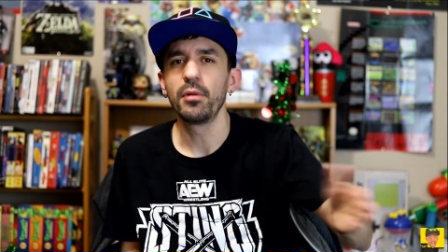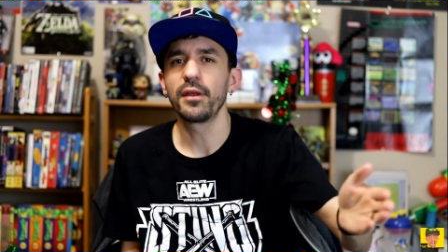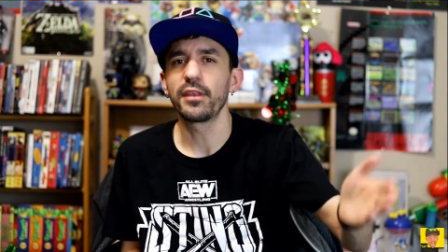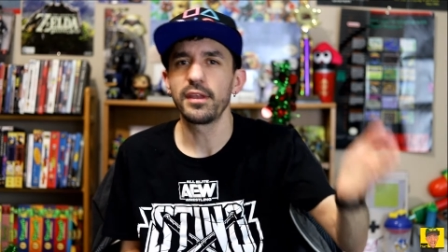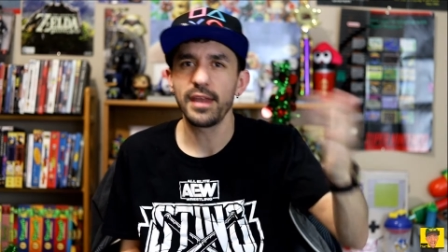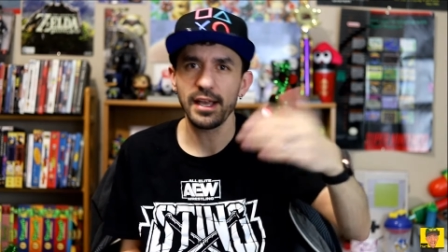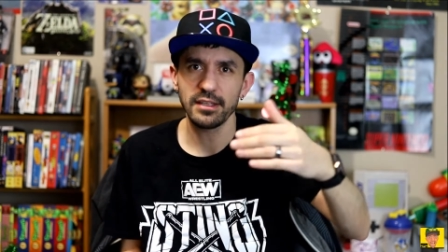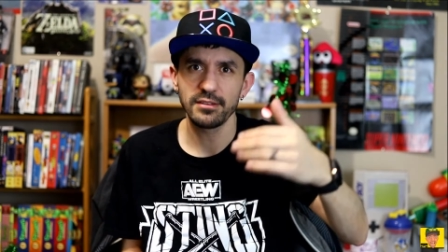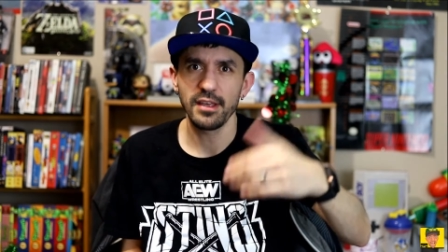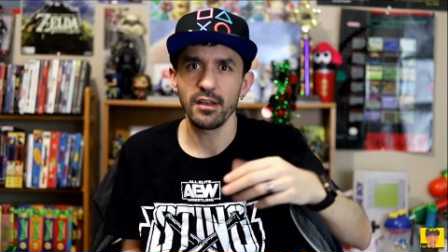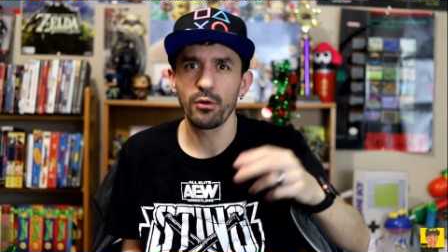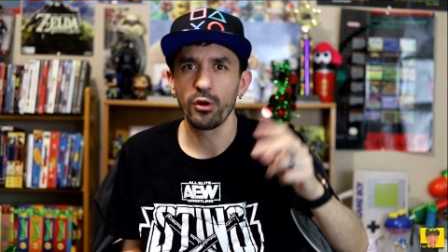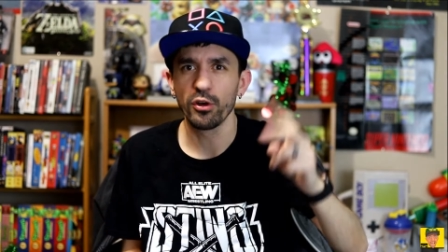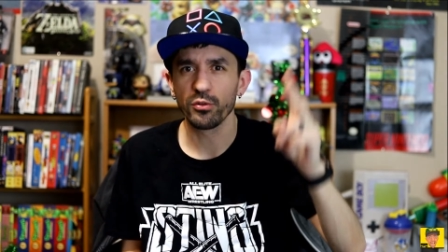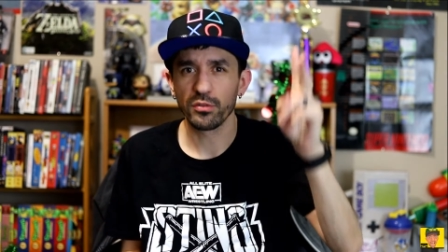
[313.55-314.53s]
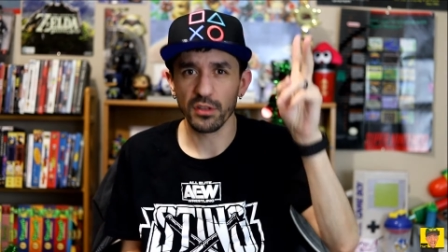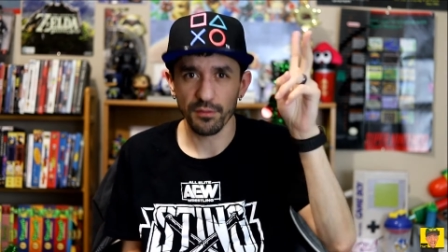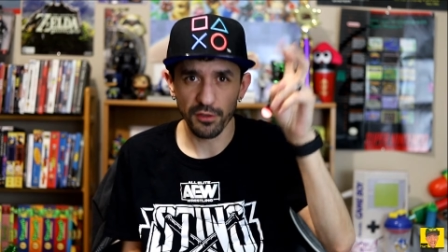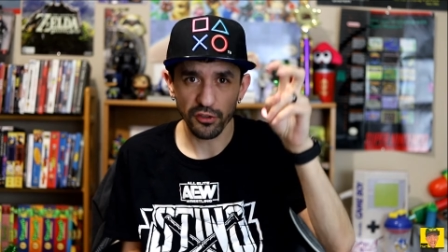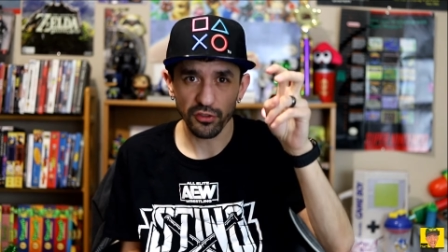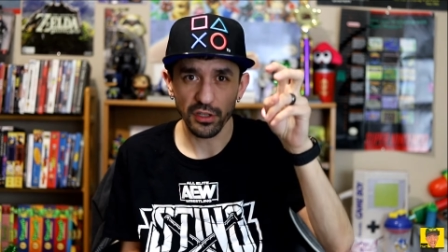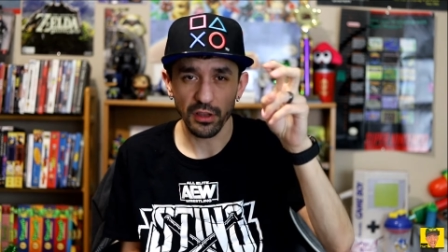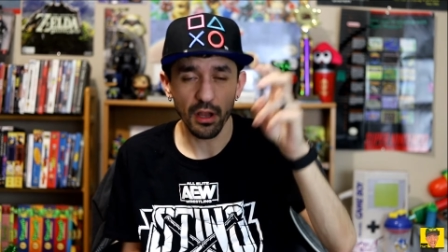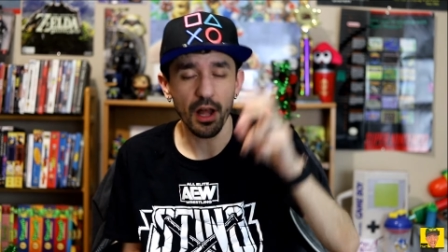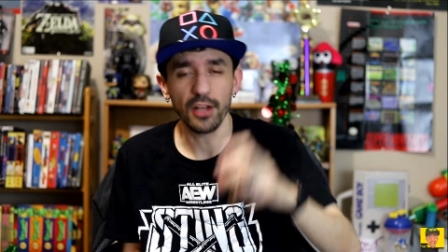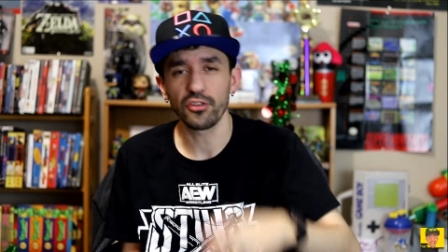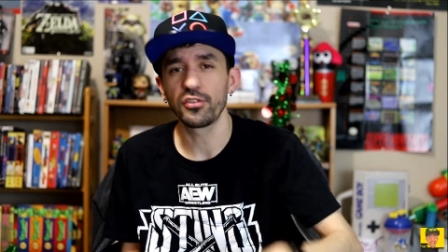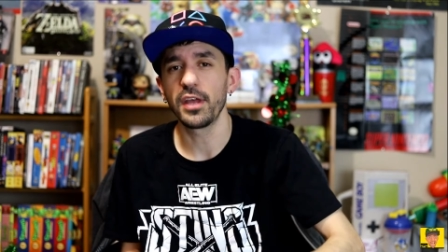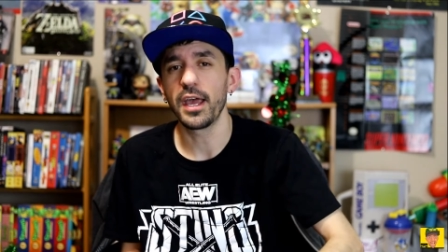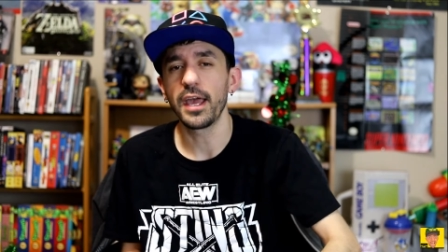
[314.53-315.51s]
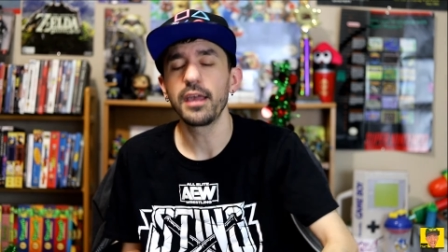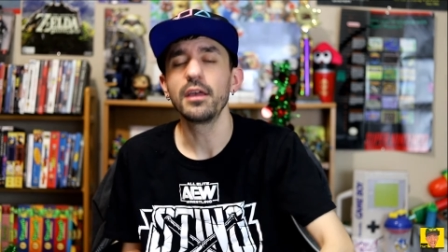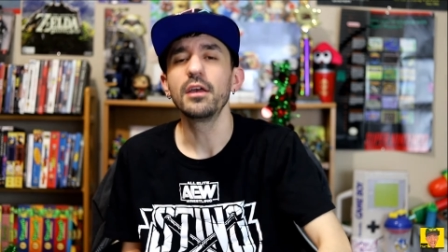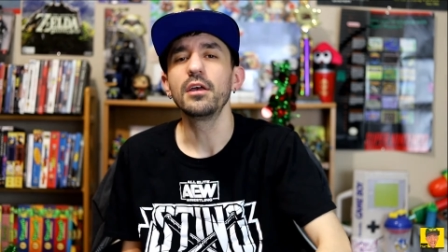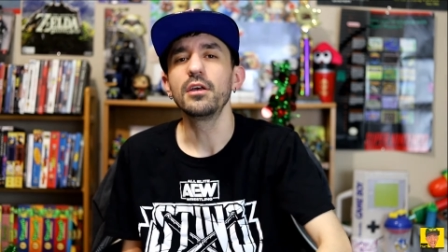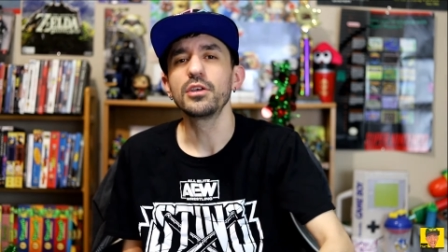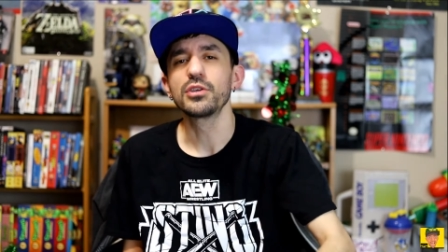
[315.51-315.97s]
But the next day, of course, was officially launch day.